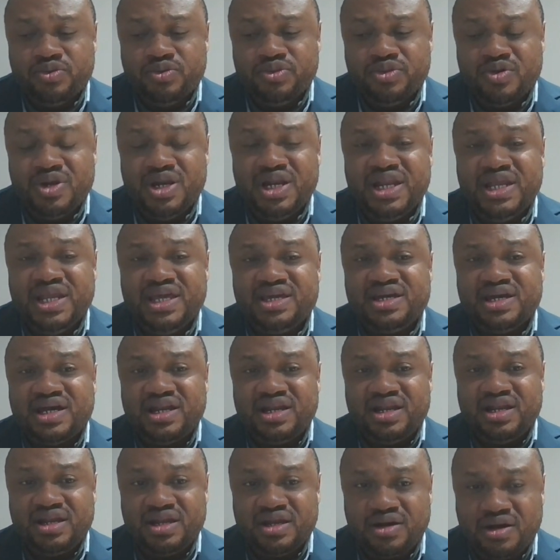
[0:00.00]

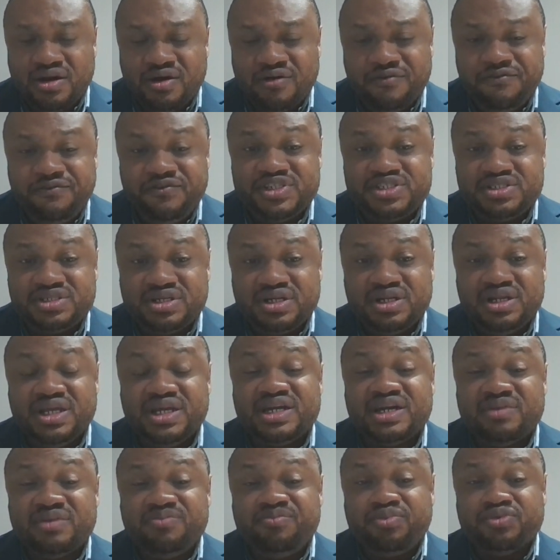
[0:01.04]
legal official
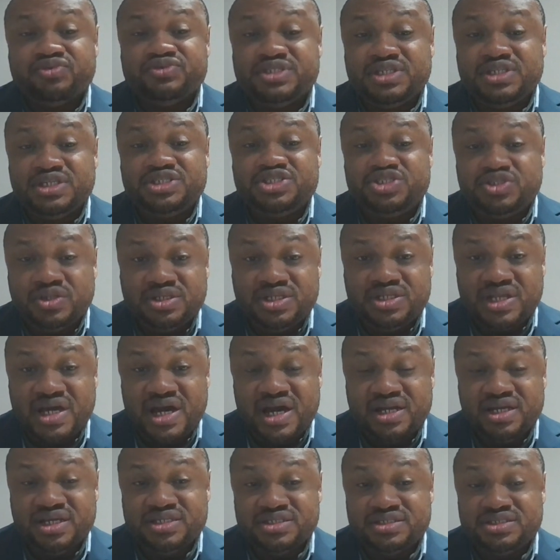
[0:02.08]
legal position
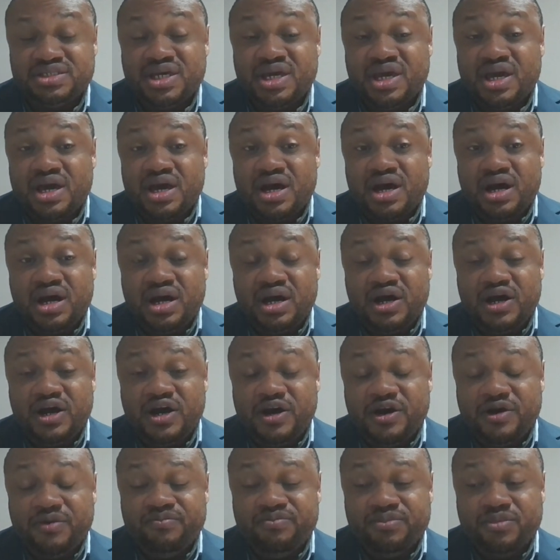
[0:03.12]
that is
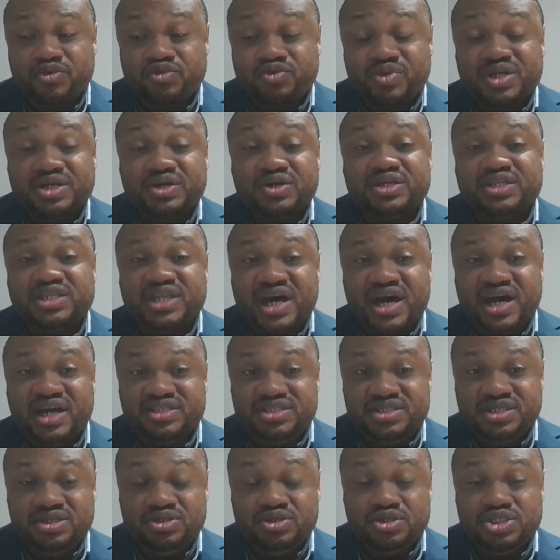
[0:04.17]

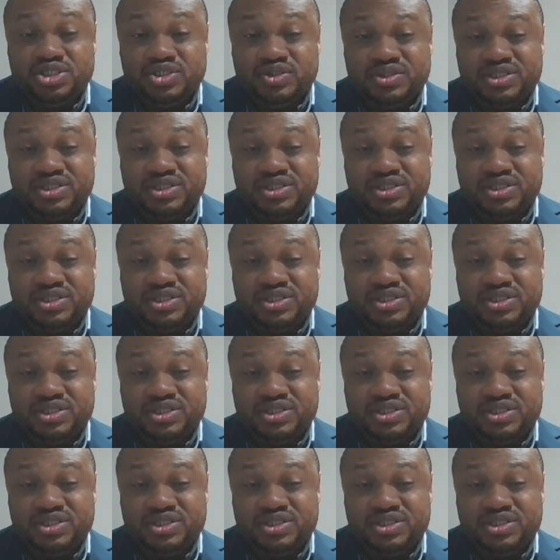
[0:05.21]
recognized in the